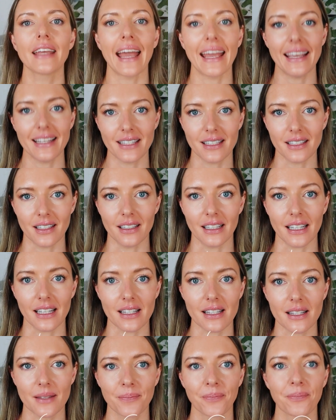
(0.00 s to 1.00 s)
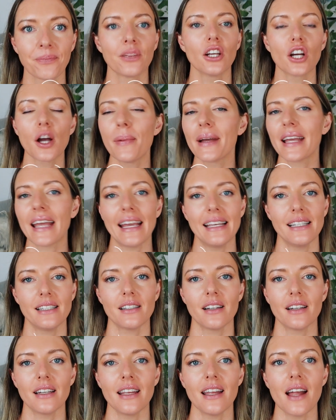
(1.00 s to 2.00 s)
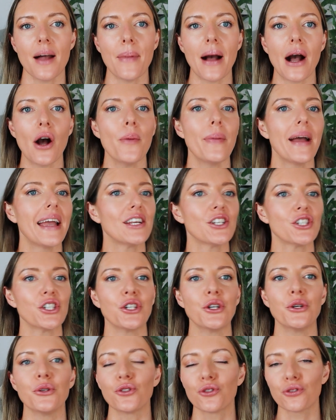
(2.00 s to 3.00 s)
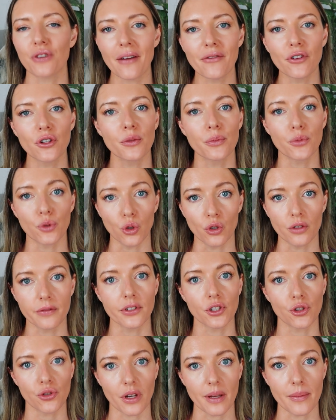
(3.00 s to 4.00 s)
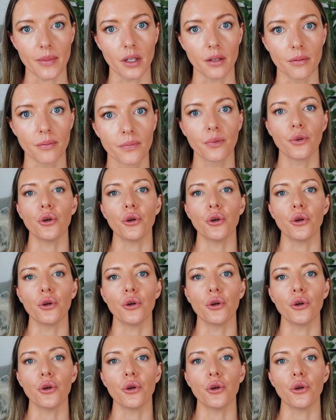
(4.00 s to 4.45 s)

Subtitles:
case studies. Look up a case study about a patient who's travelled abroad for treatment.